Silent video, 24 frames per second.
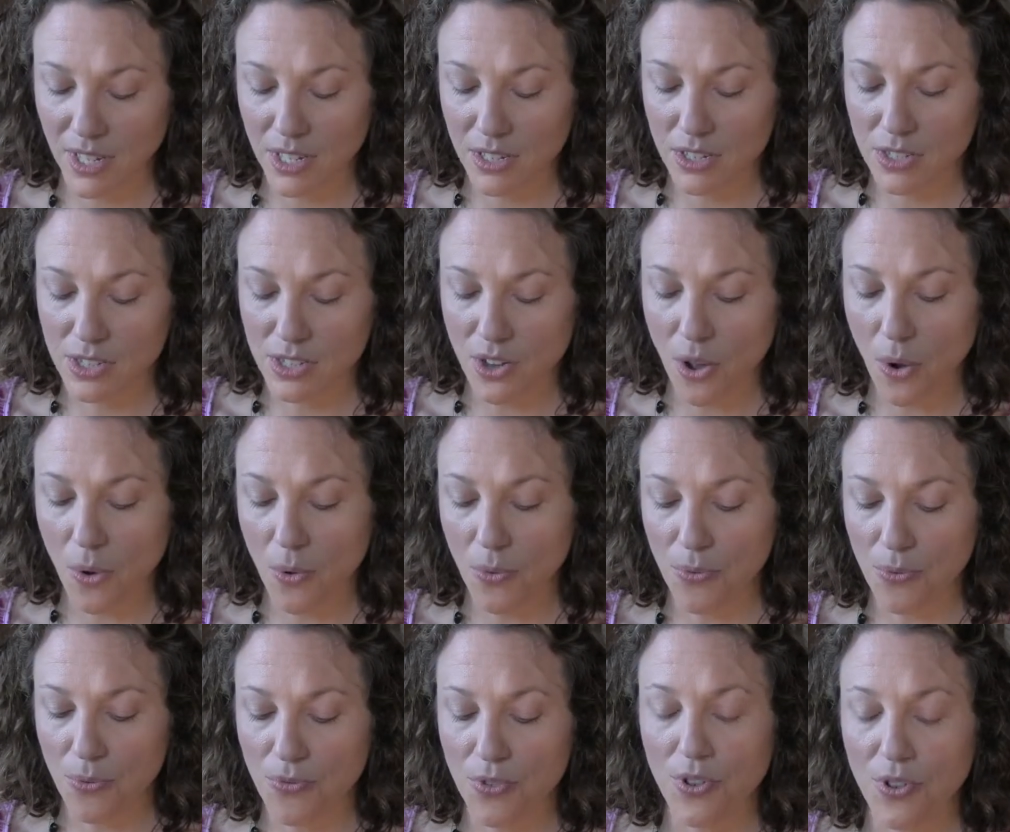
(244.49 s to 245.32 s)
So
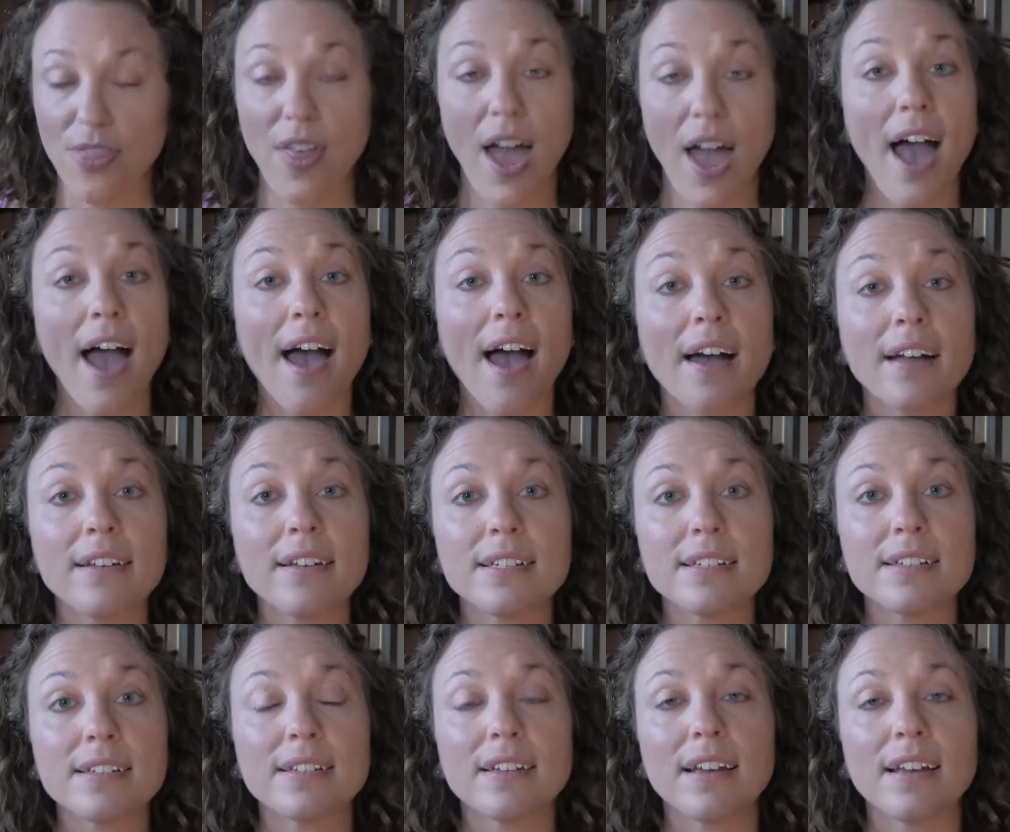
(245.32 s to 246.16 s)
for
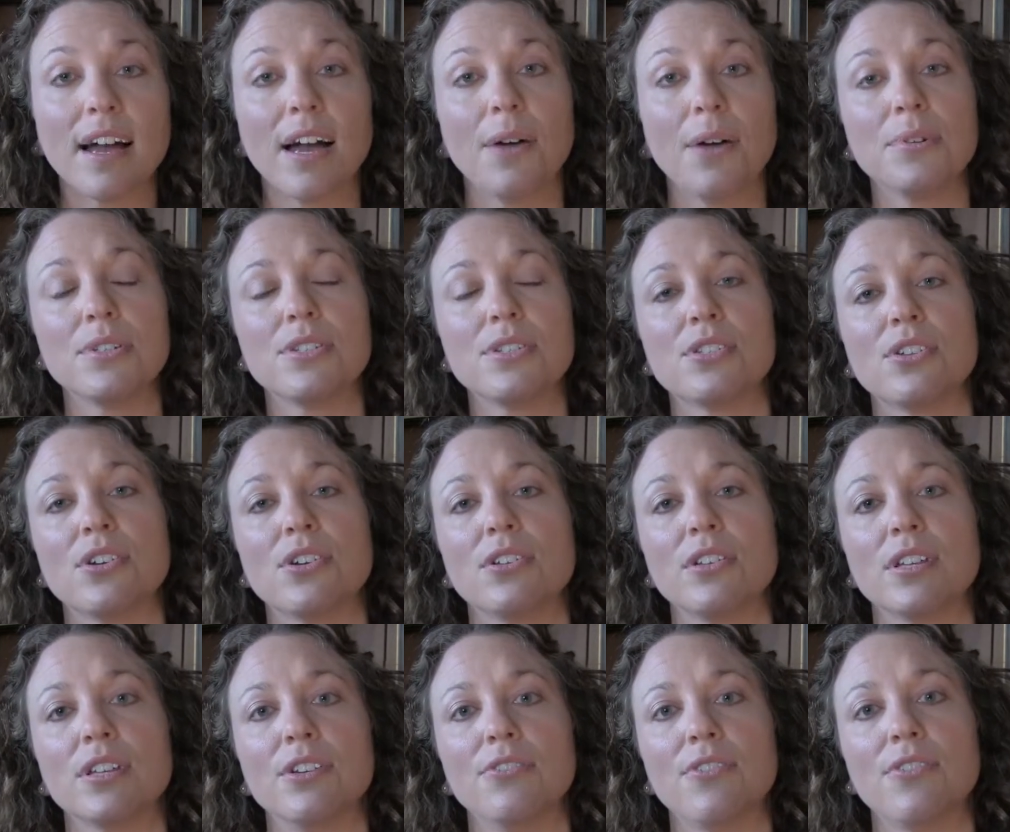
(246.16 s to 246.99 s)
that, I would
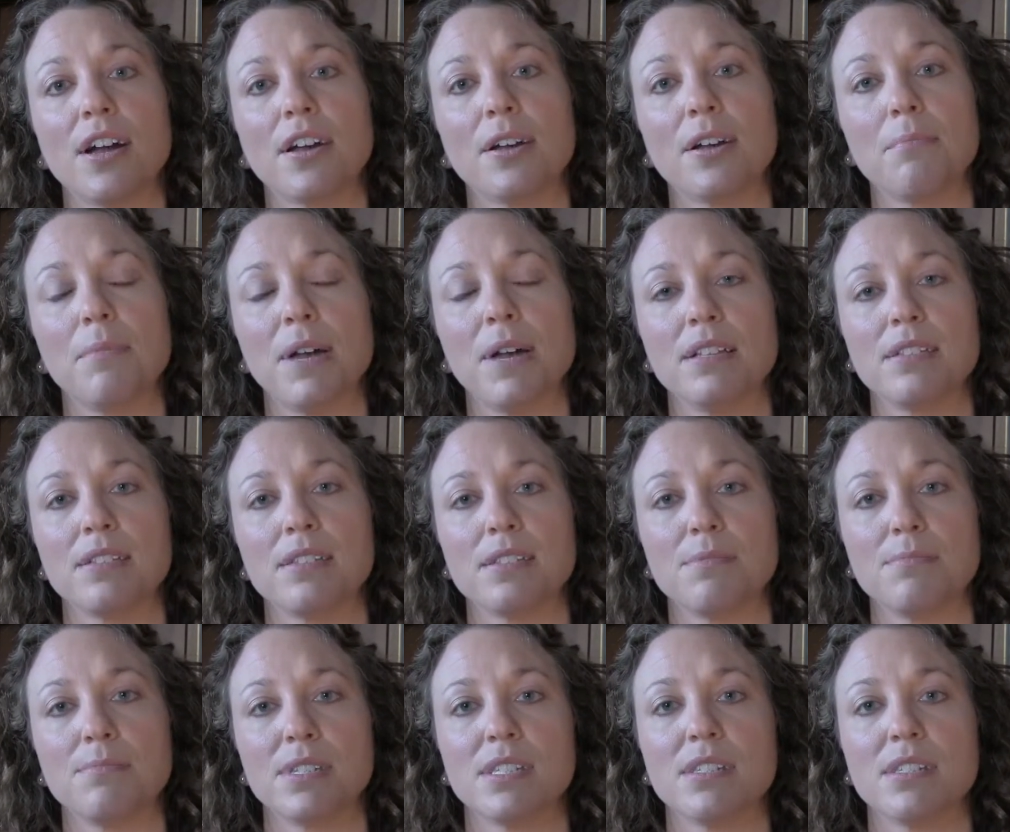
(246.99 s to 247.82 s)
certainly recommend
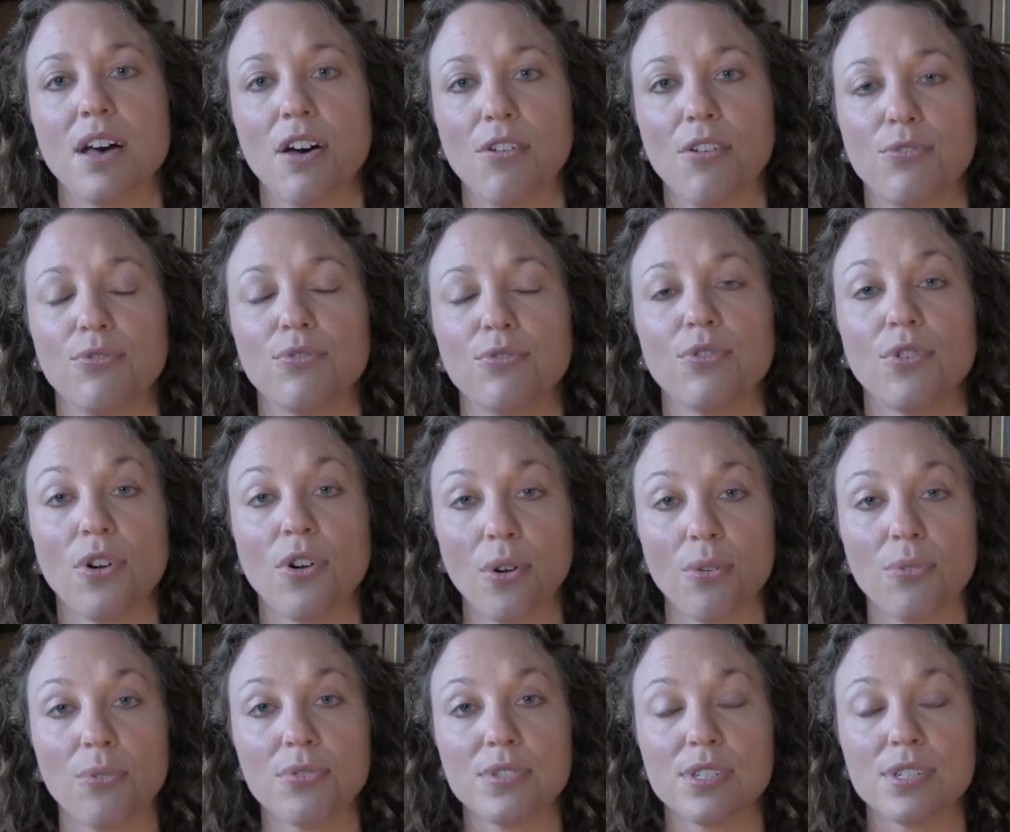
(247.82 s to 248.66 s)
some self-growth,